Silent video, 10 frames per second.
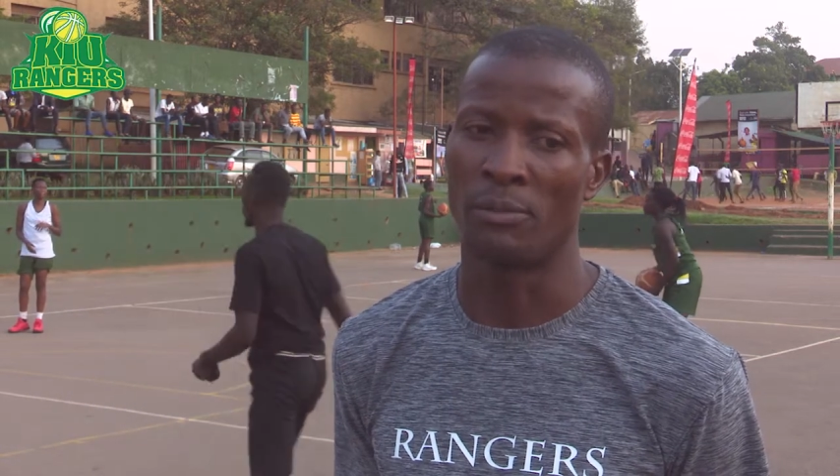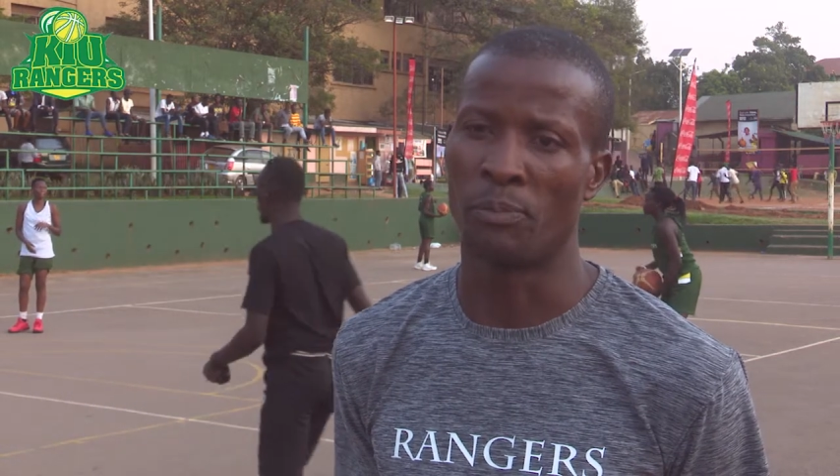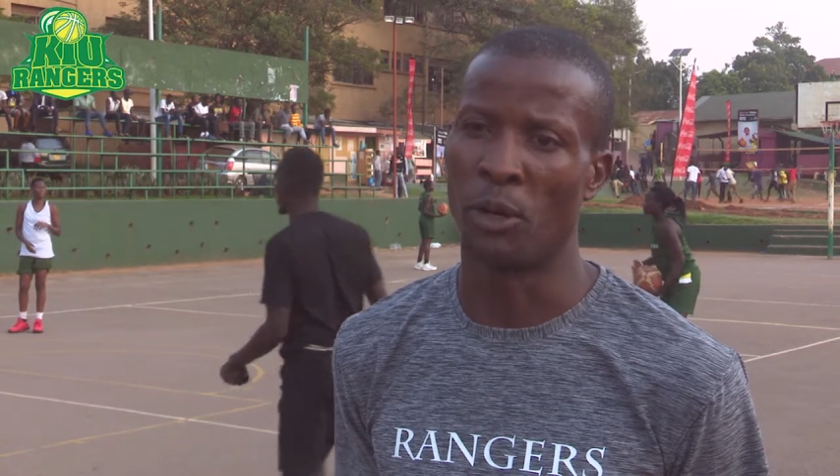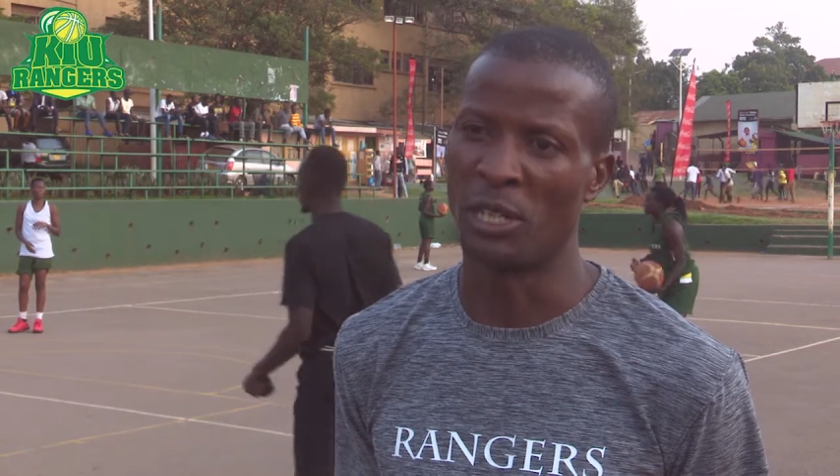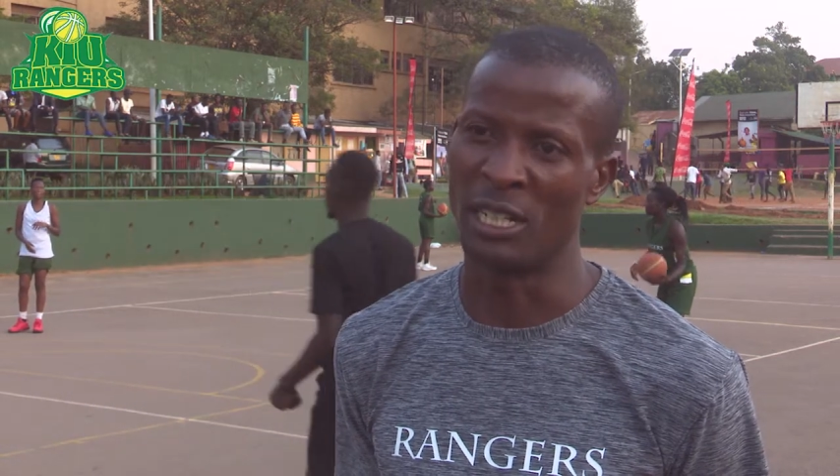
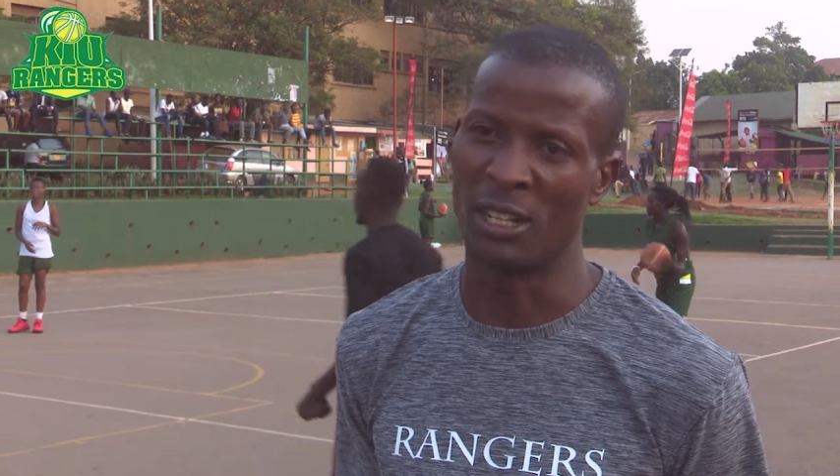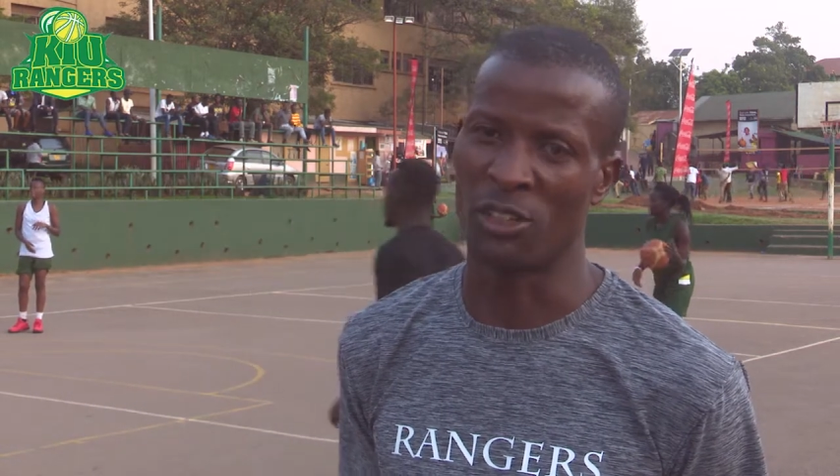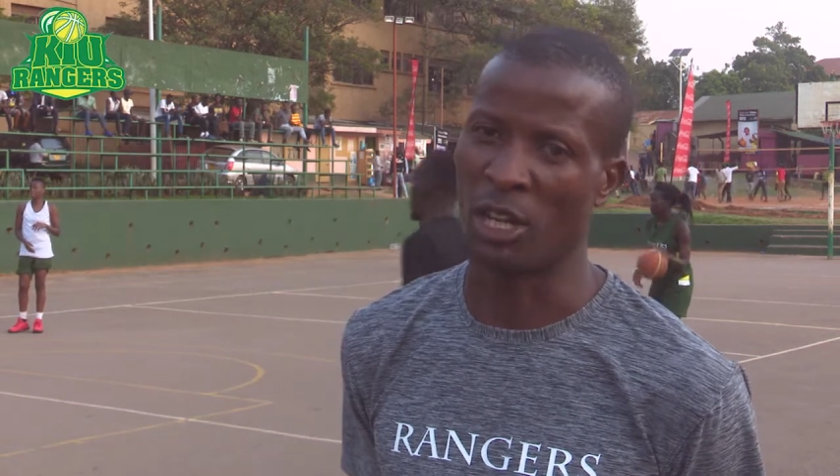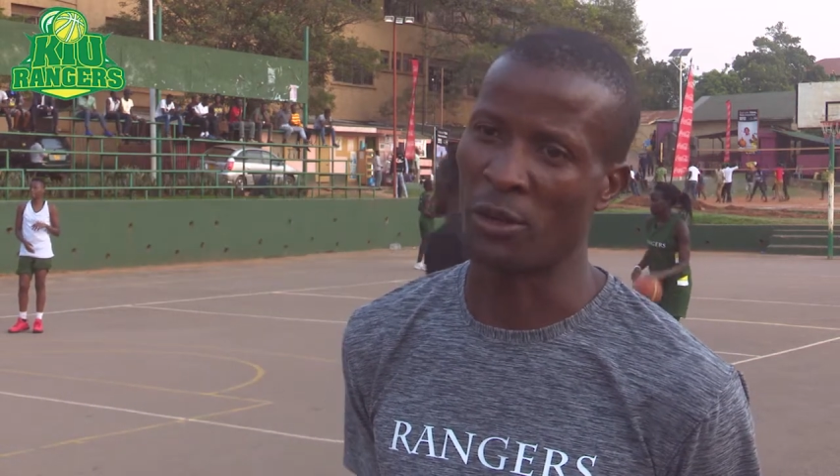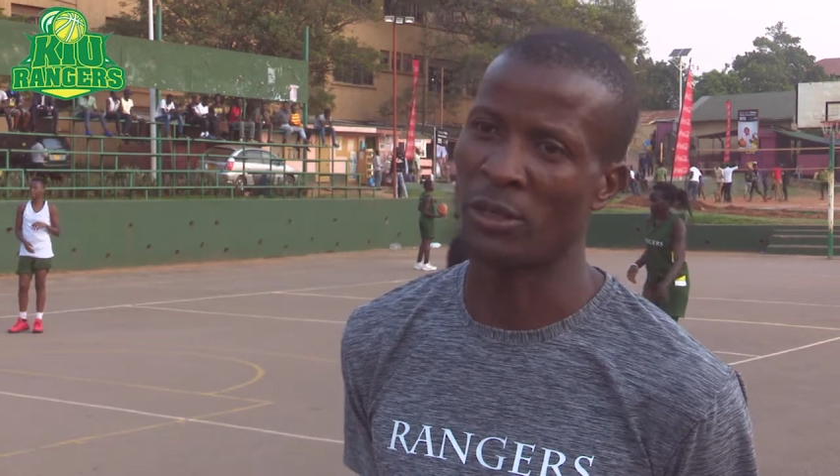Pauline and
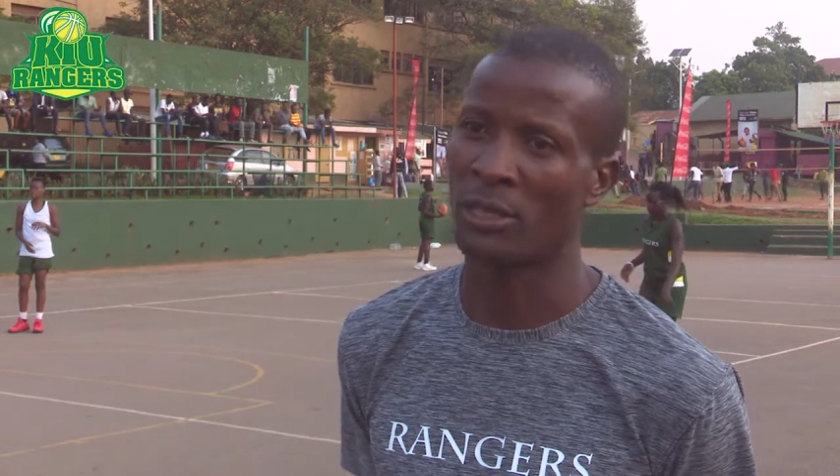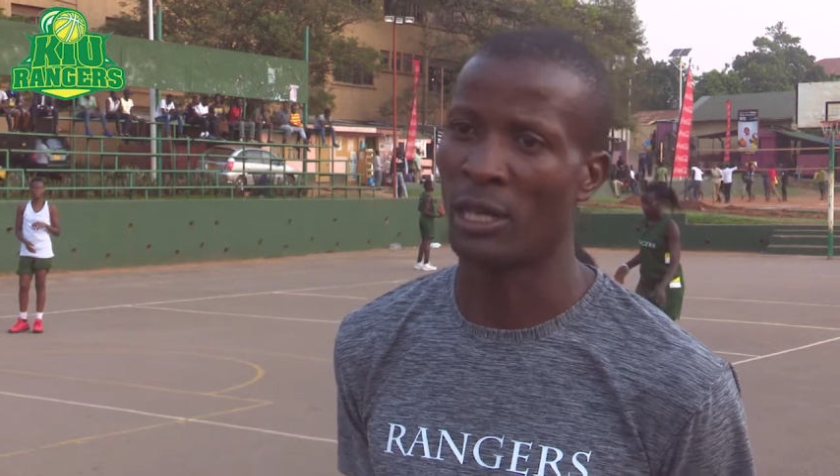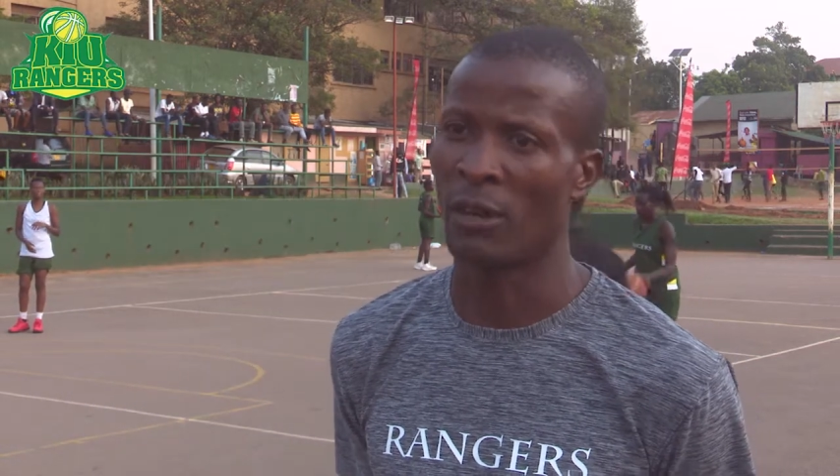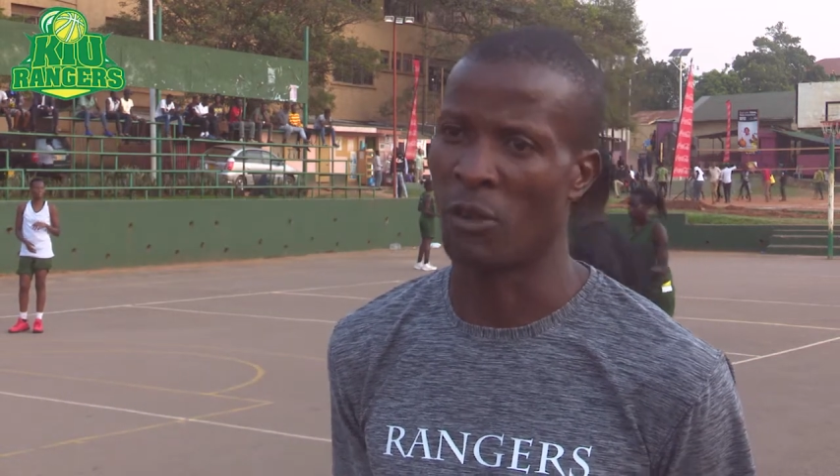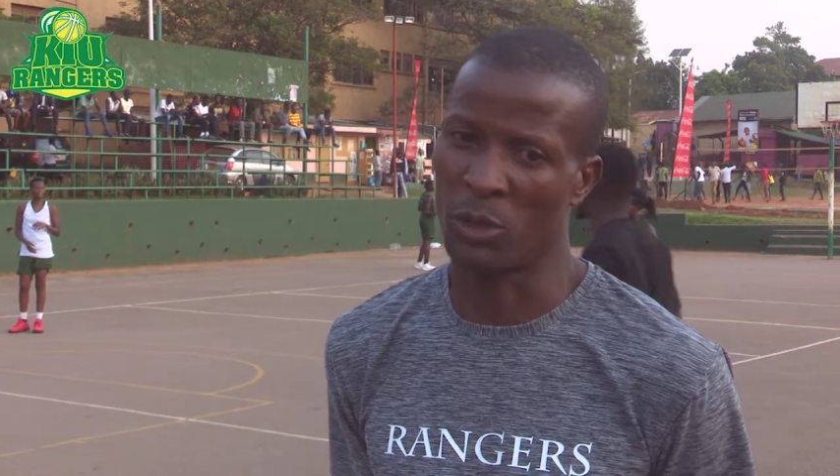Sharon.
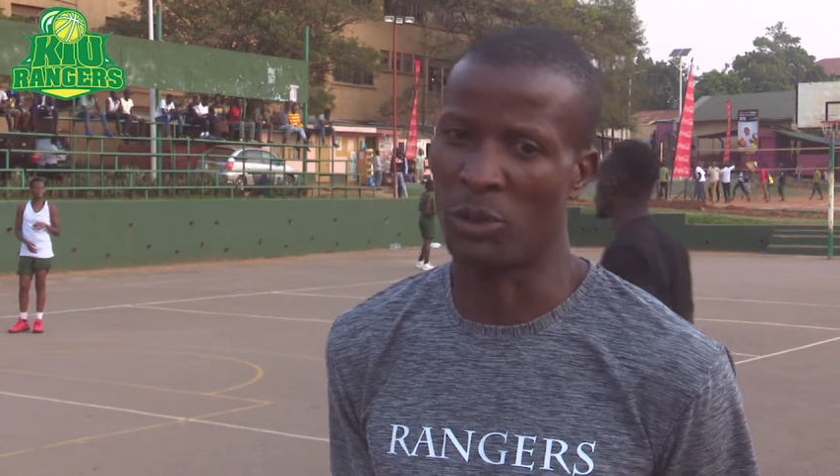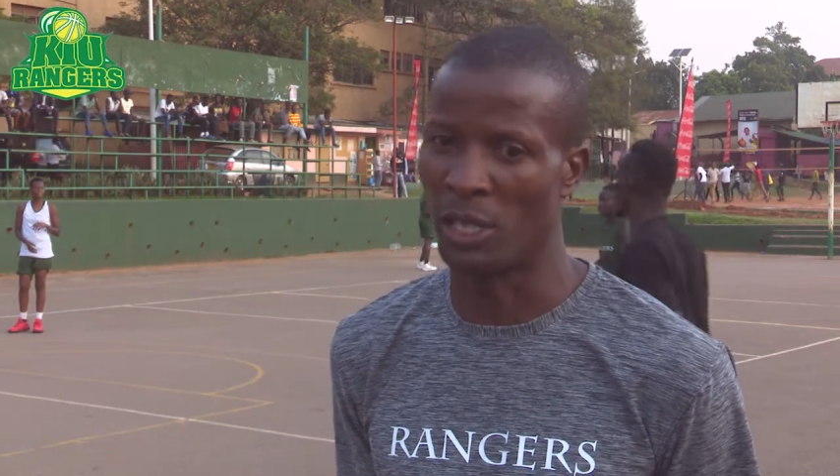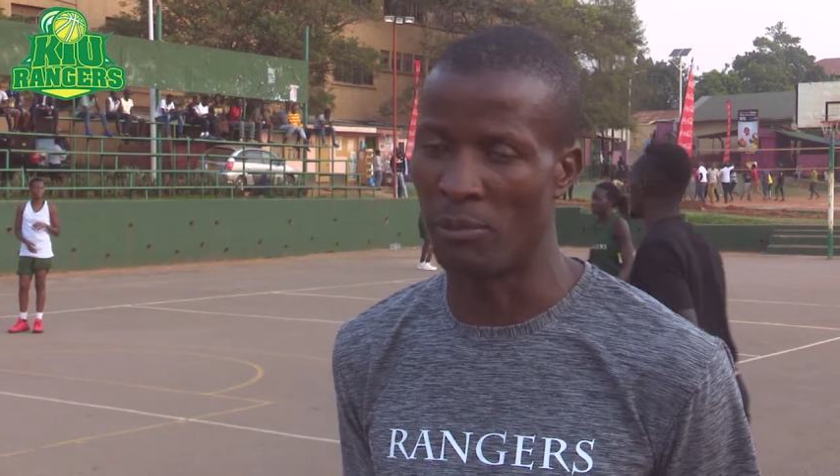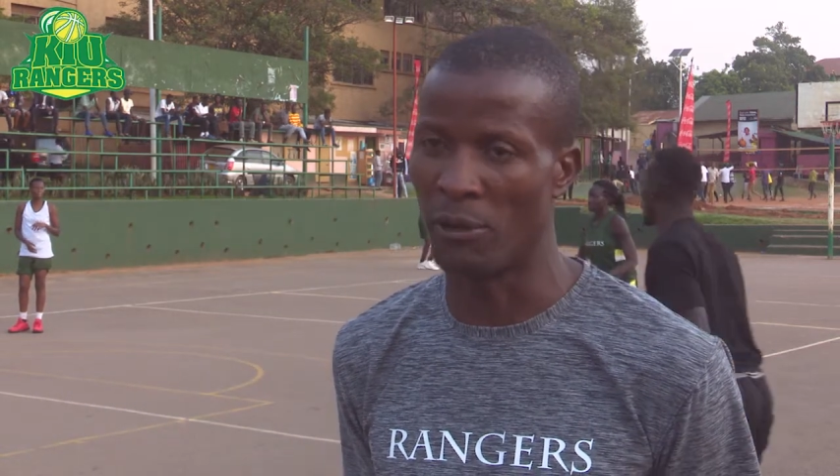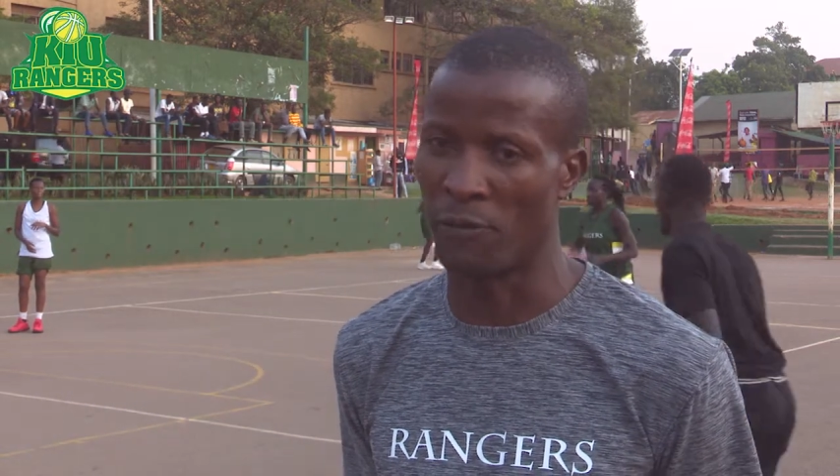I've worked with
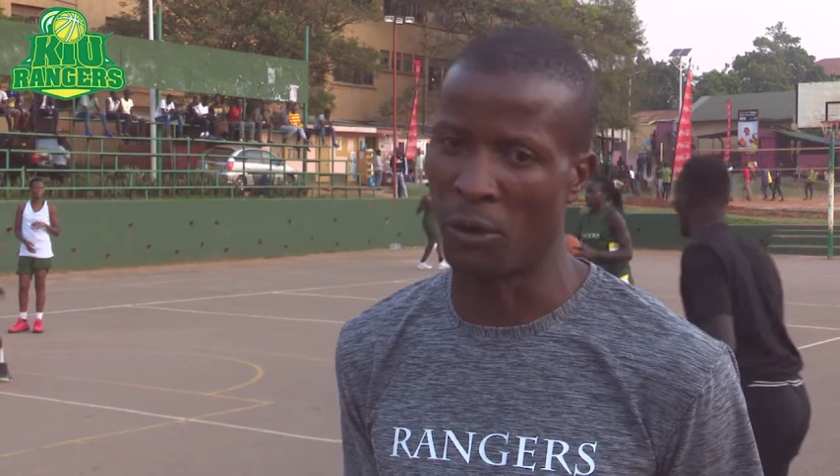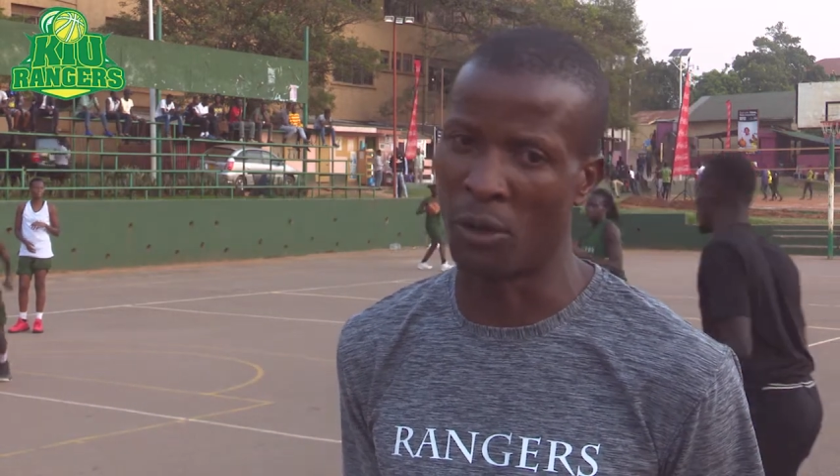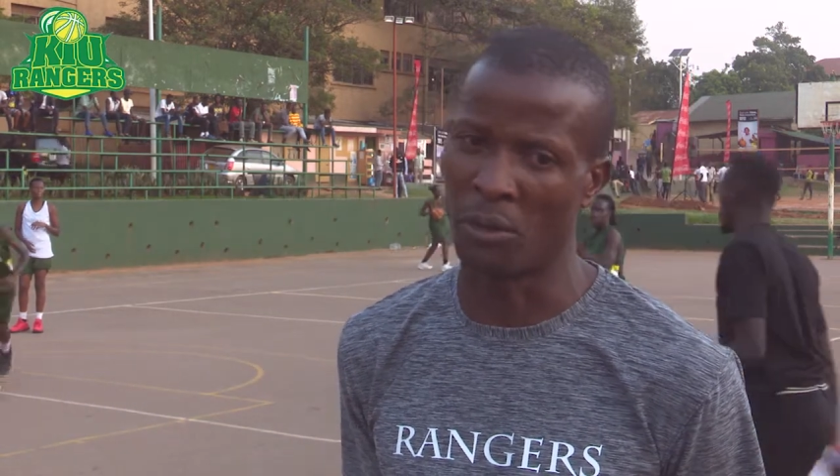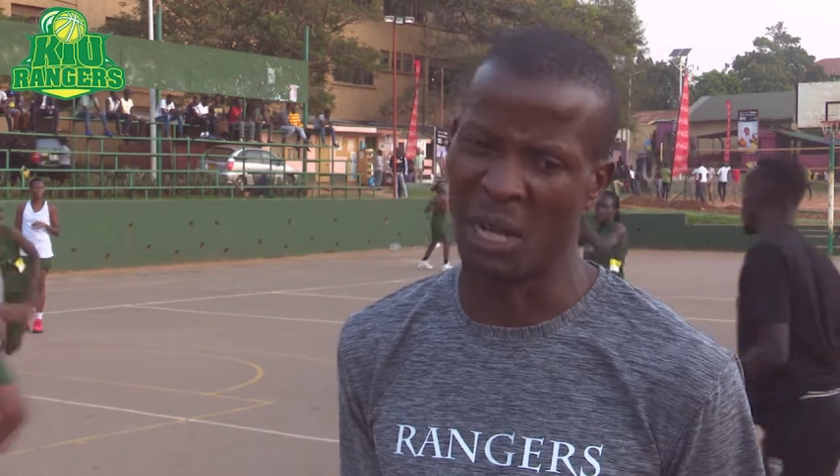them before,